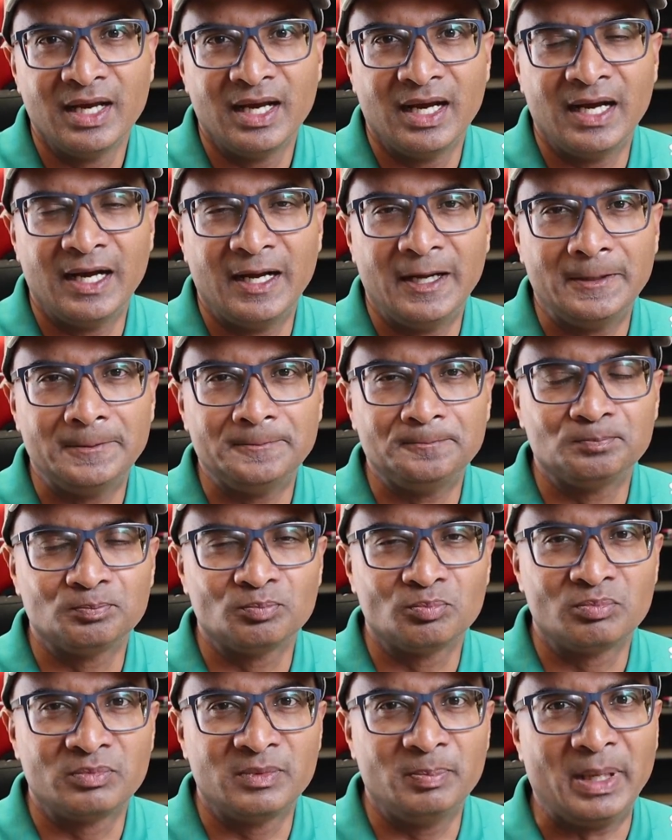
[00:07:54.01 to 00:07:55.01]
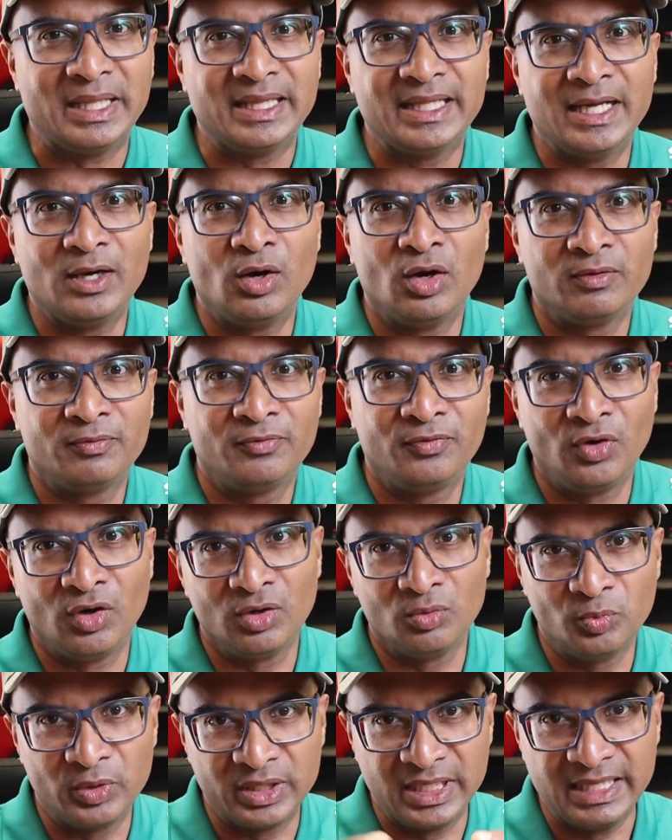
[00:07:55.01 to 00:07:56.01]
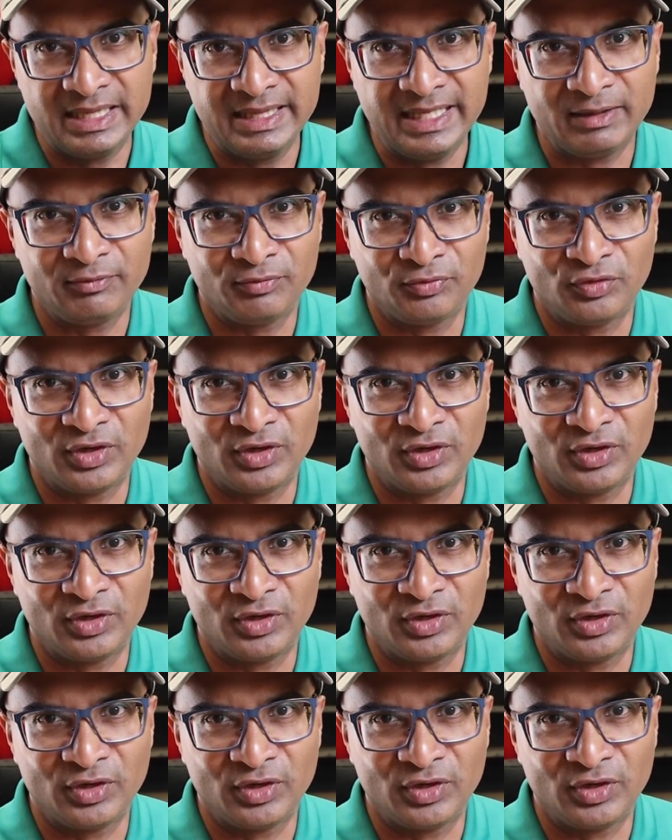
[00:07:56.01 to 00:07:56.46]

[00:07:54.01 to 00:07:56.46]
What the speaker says: But they all fall within that